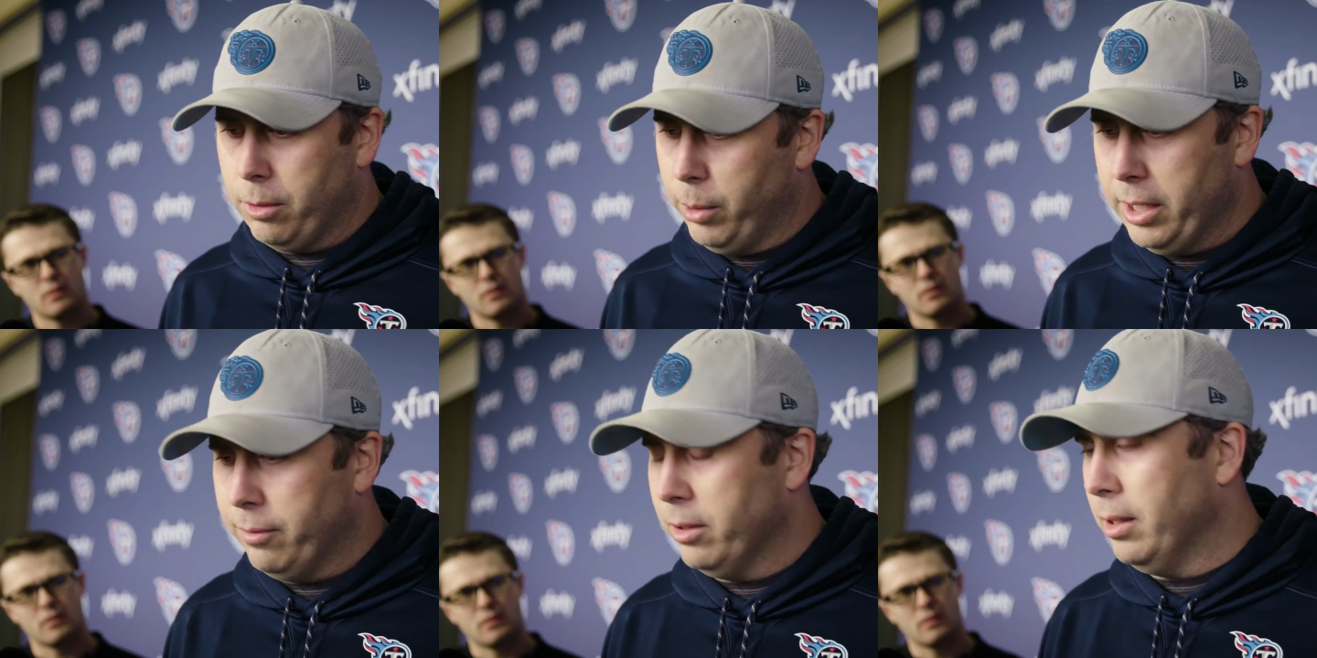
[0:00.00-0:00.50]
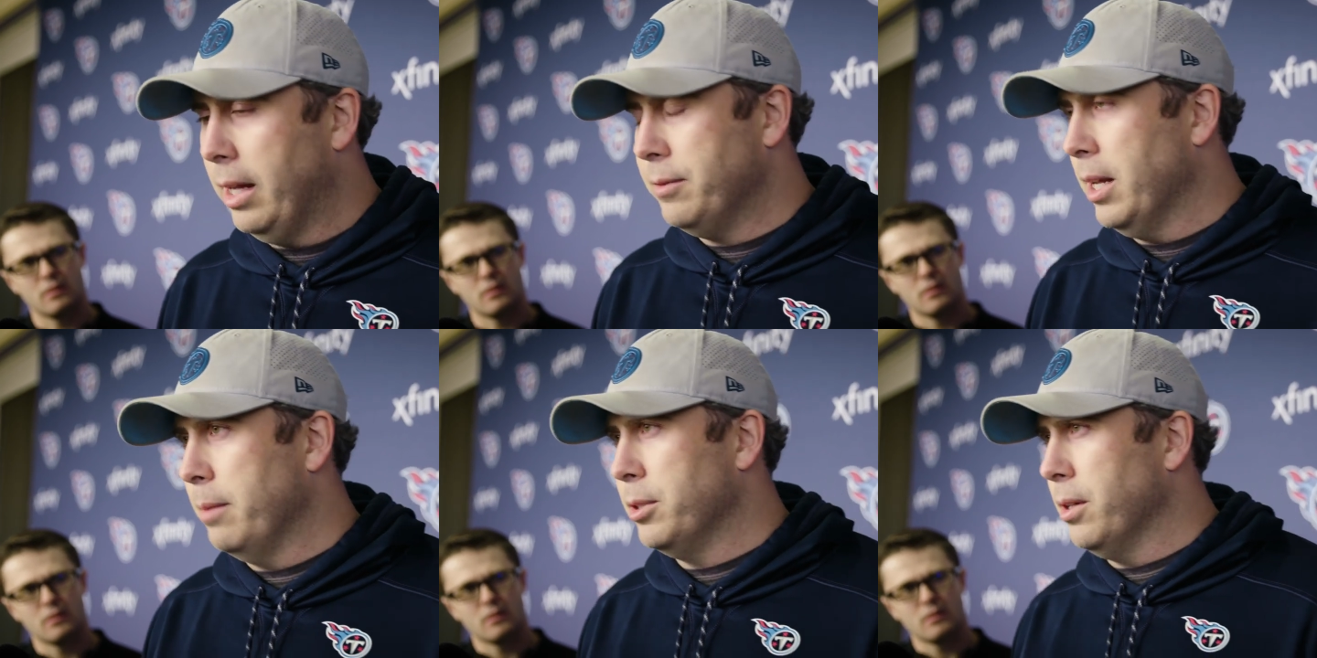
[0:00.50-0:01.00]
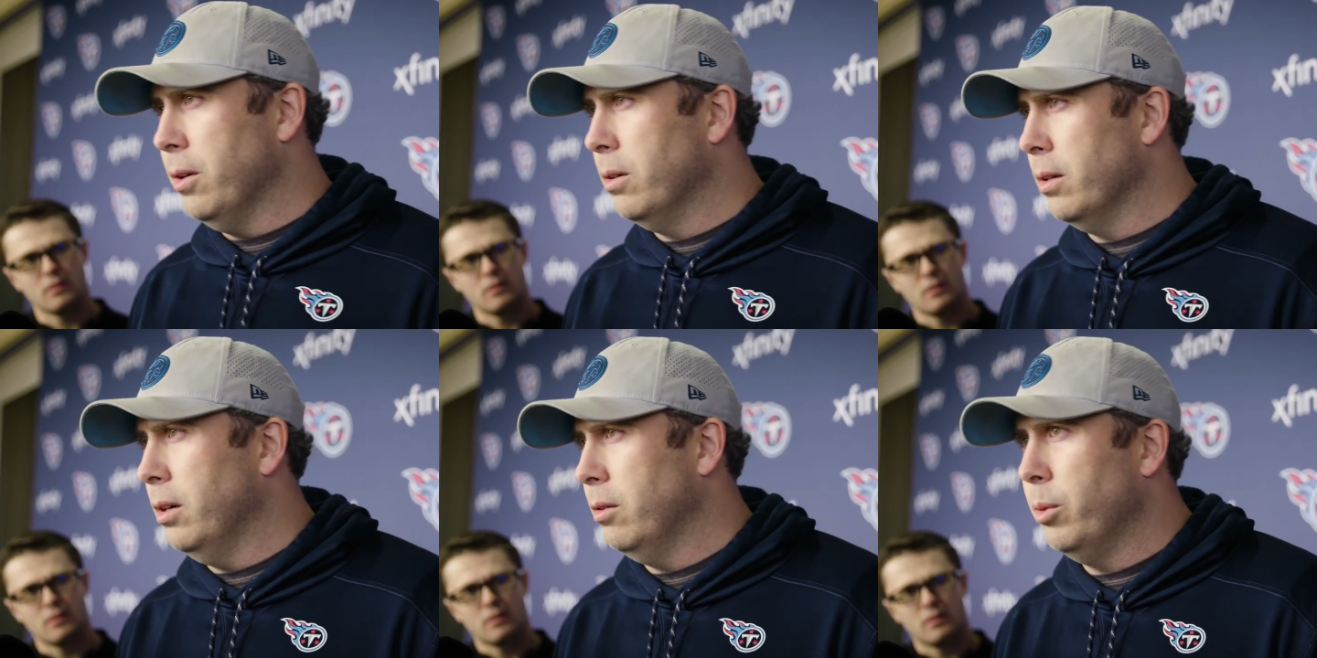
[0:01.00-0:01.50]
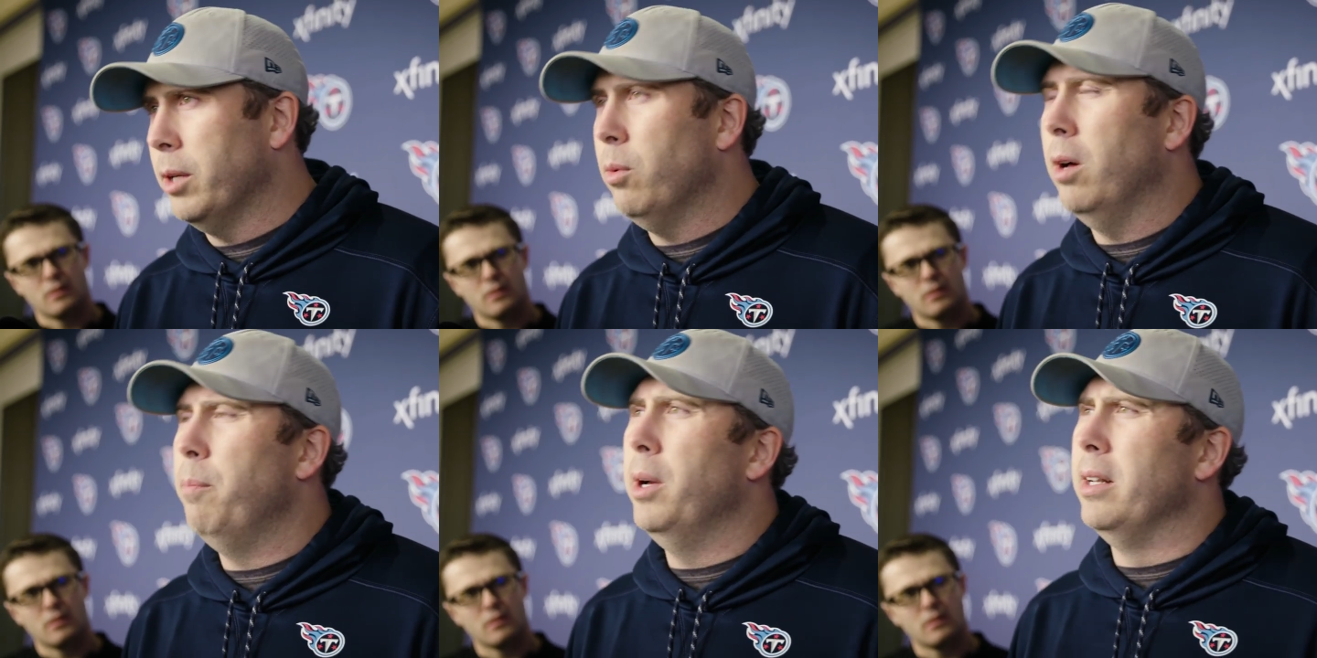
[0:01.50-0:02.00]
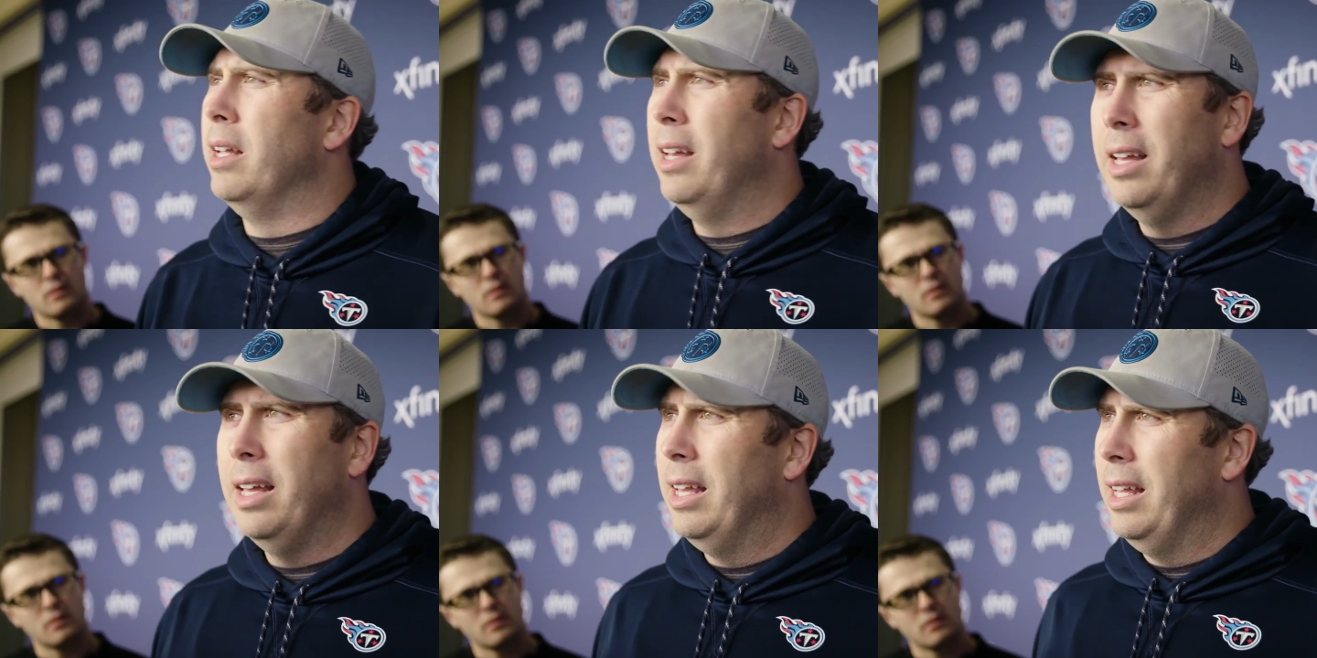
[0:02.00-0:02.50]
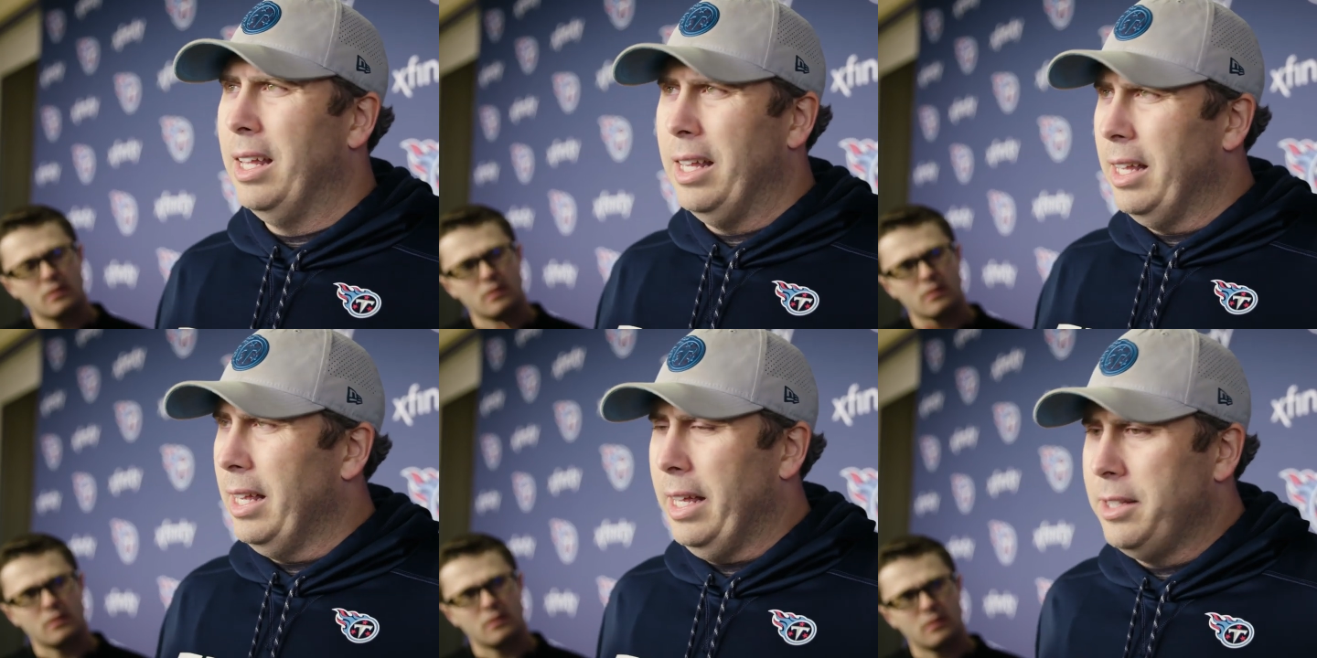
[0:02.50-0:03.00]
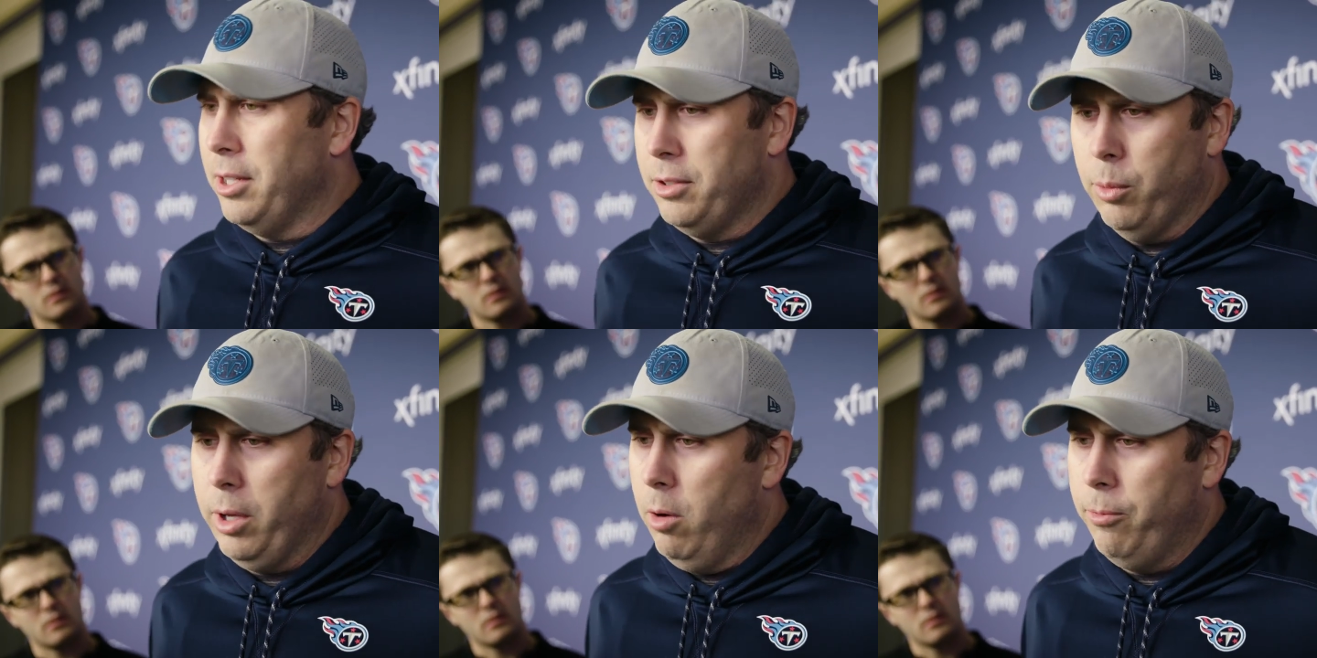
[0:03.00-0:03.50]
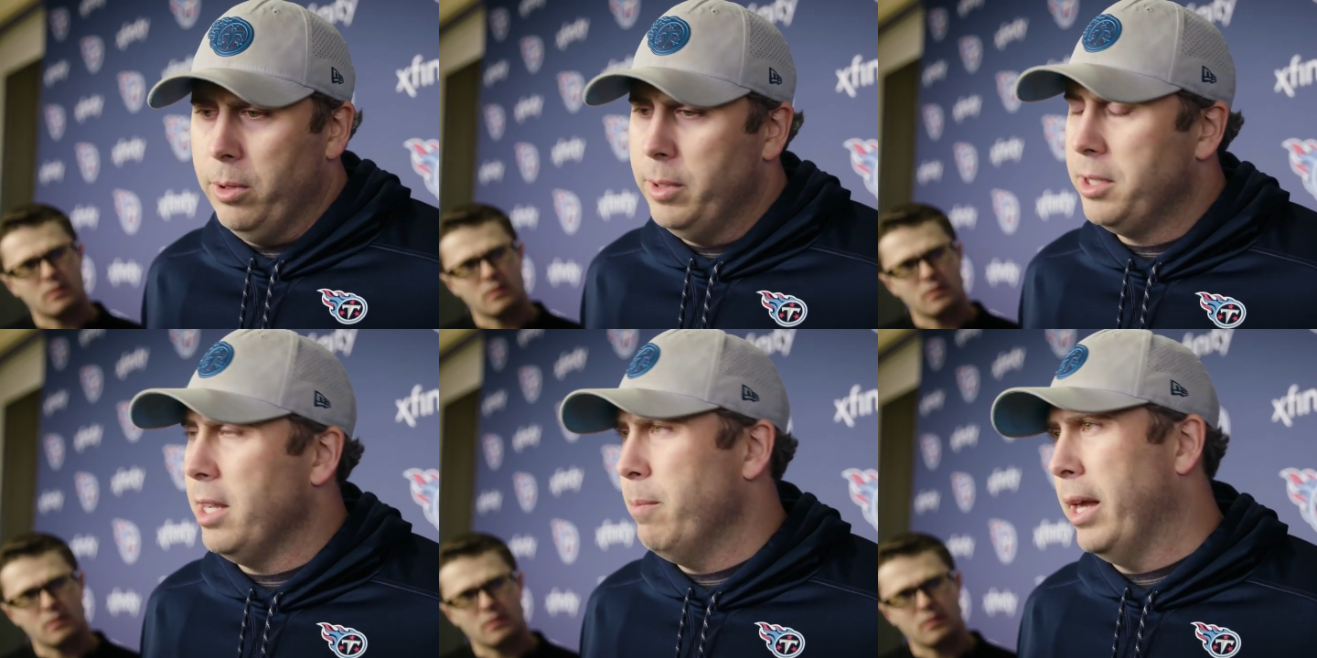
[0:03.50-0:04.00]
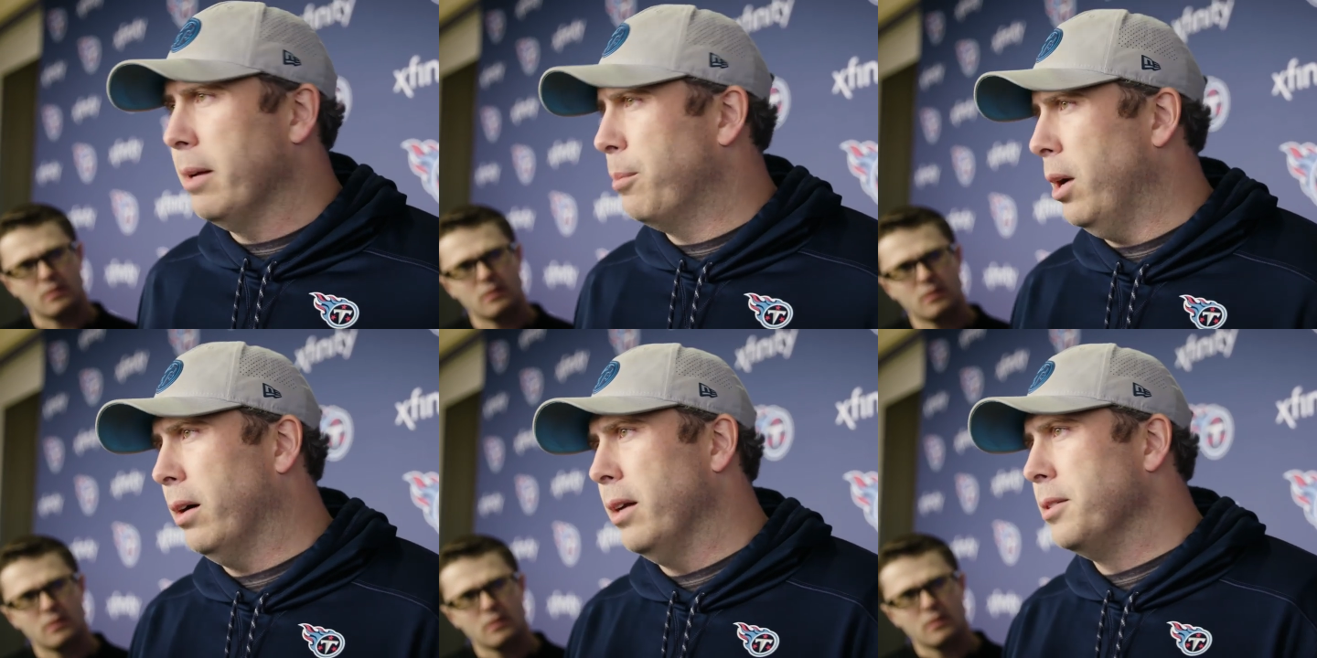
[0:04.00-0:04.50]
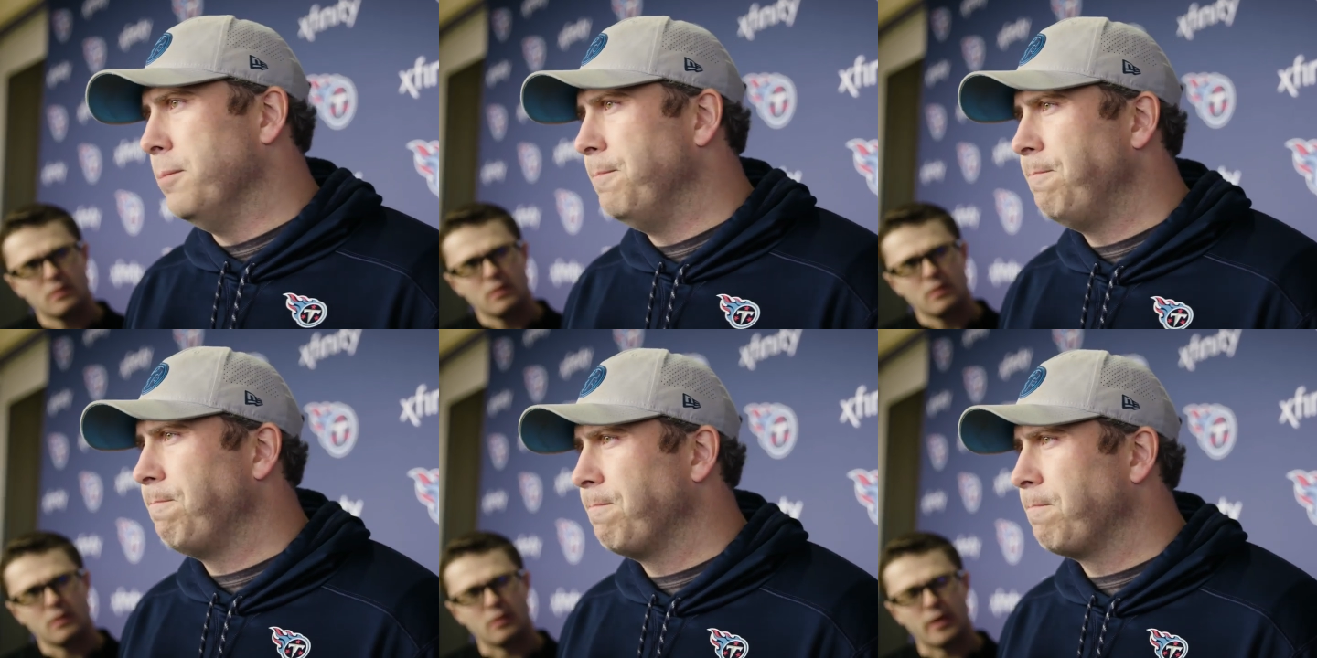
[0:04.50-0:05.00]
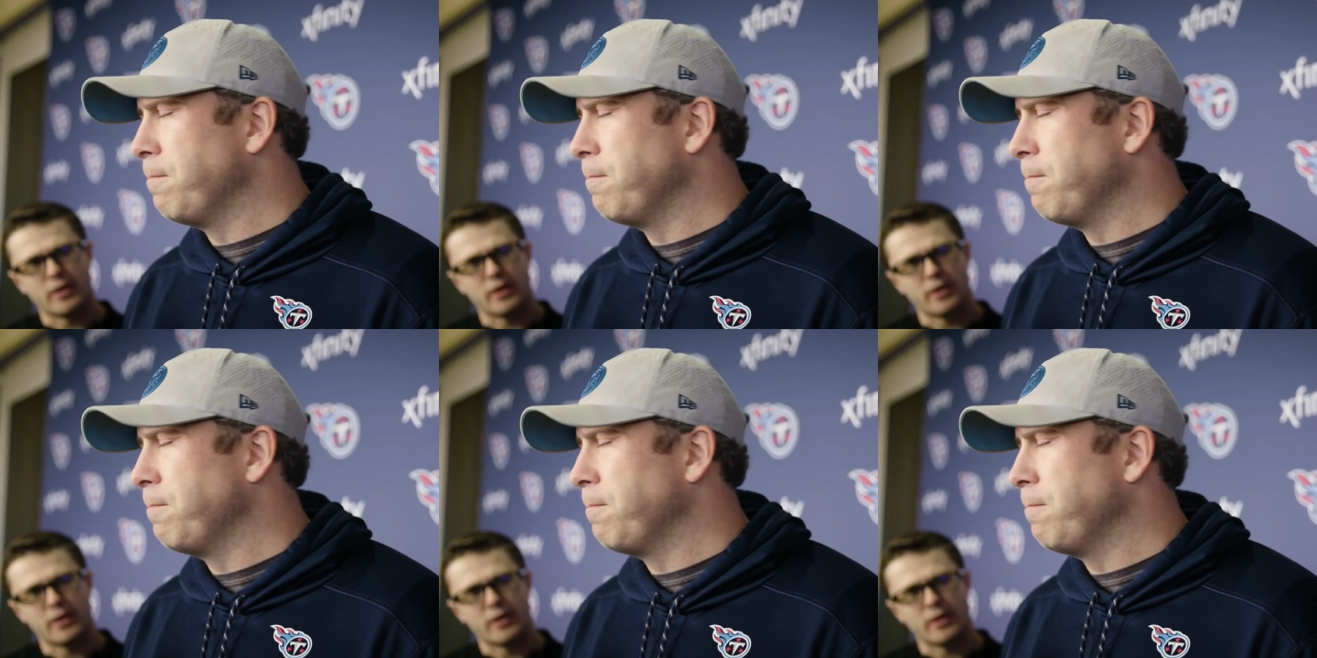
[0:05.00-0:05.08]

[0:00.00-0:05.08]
Speaker 1: 3 different lifetimes ago, you know, week one. But it's as hopefully we just keep making progress. You know,